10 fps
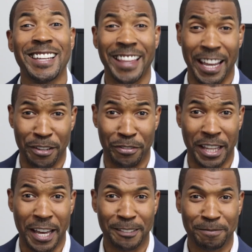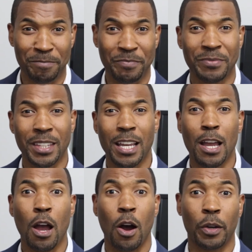Thank you for that.
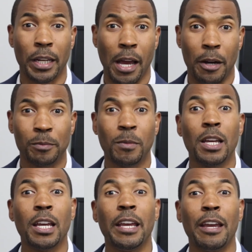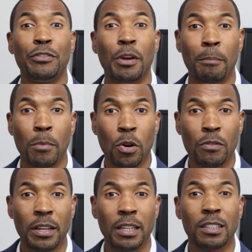Okay, now, if you're
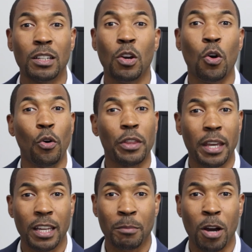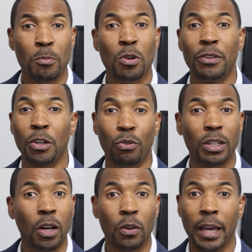moving or thinking about moving or
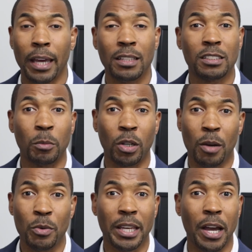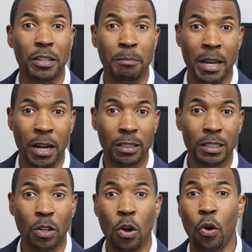relocating to Montgomery County,
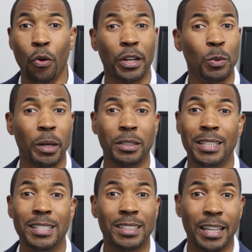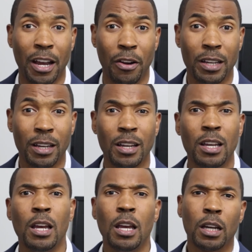Maryland, or anywhere in the DC area,
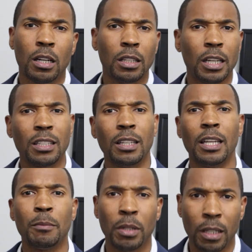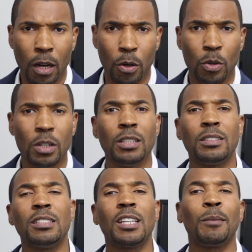click the link below
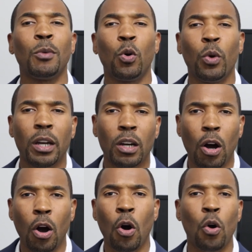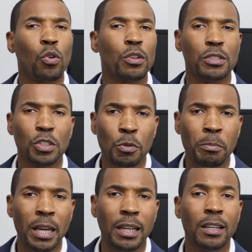to set up a quick call or a Zoom
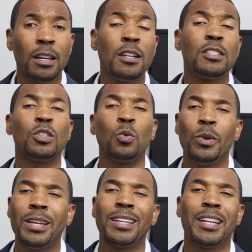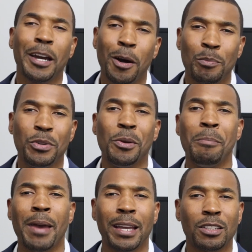meeting so we can help you
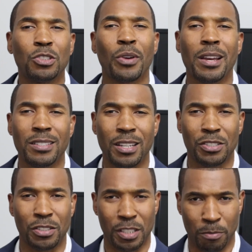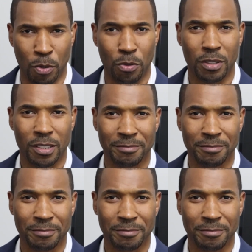make the transition smooth.